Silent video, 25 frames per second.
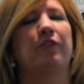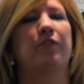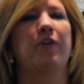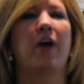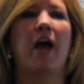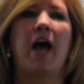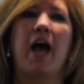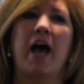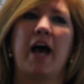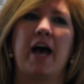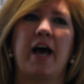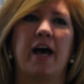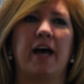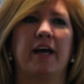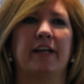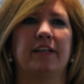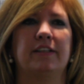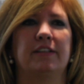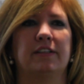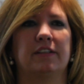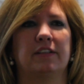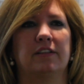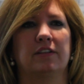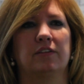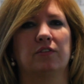
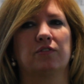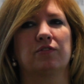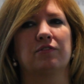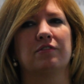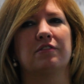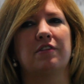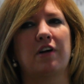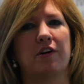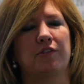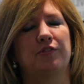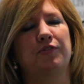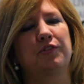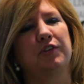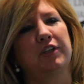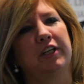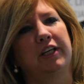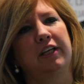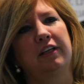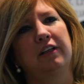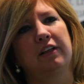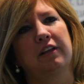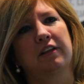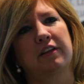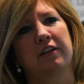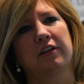had
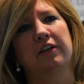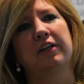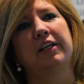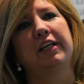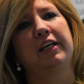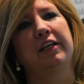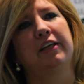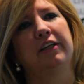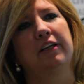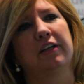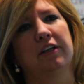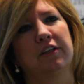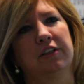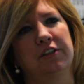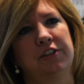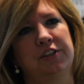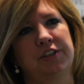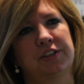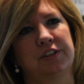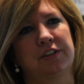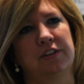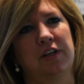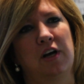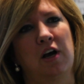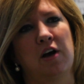roughly 30
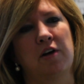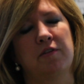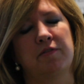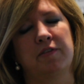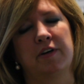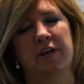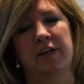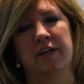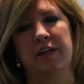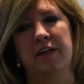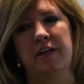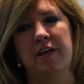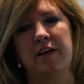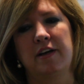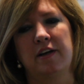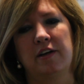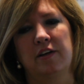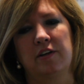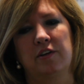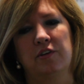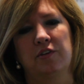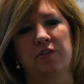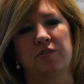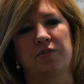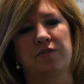years of a
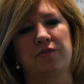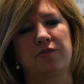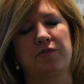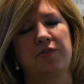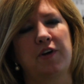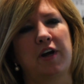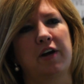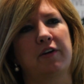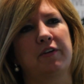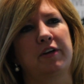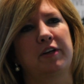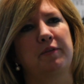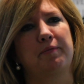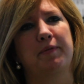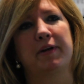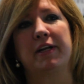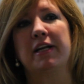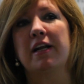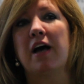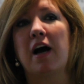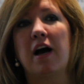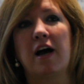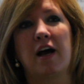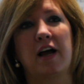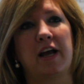very
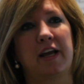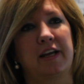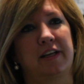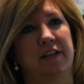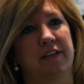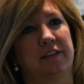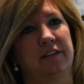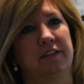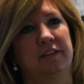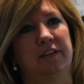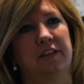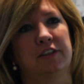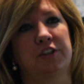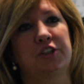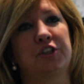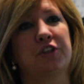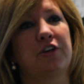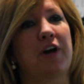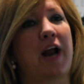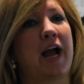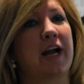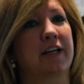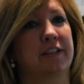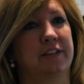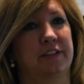benign,
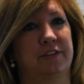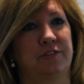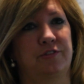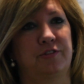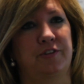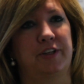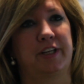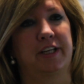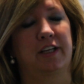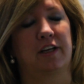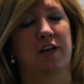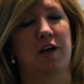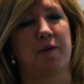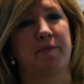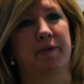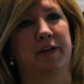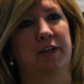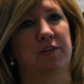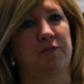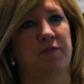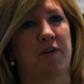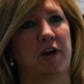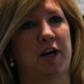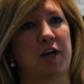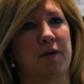attractive economic
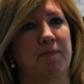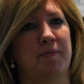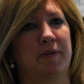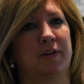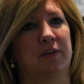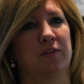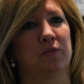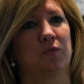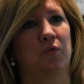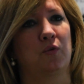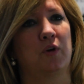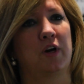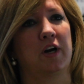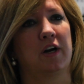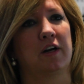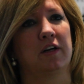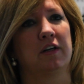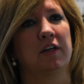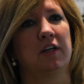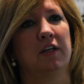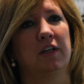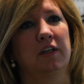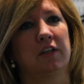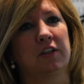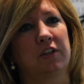environment where
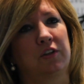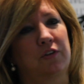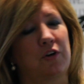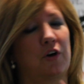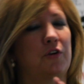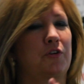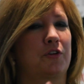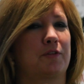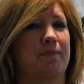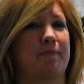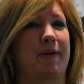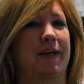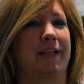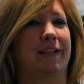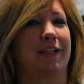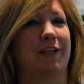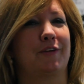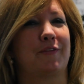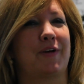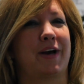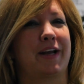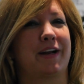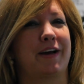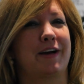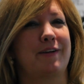growth mainly
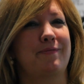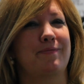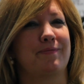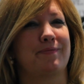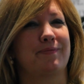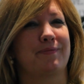went up